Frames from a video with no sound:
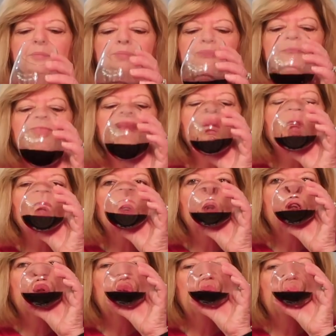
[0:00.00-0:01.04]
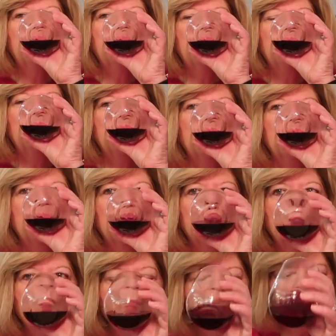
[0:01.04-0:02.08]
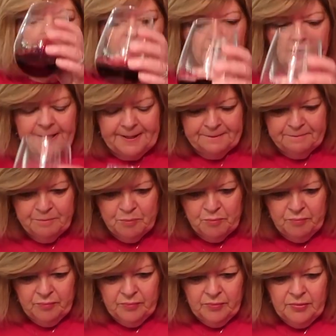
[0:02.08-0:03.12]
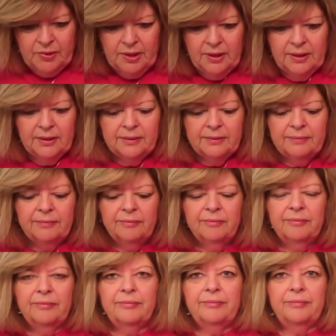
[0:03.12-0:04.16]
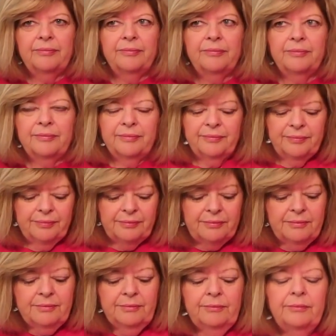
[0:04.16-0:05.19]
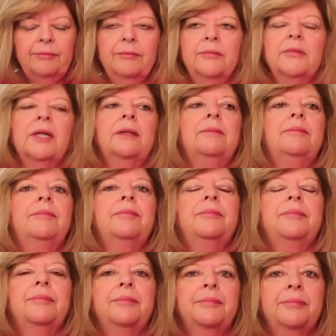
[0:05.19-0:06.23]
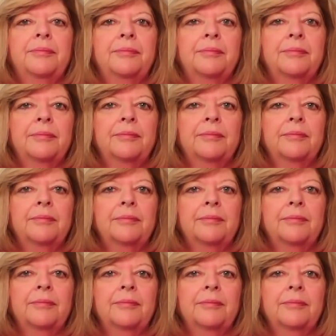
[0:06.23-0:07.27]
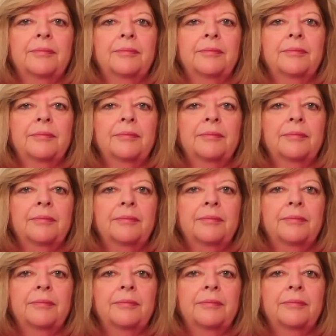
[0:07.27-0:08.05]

(not speaking)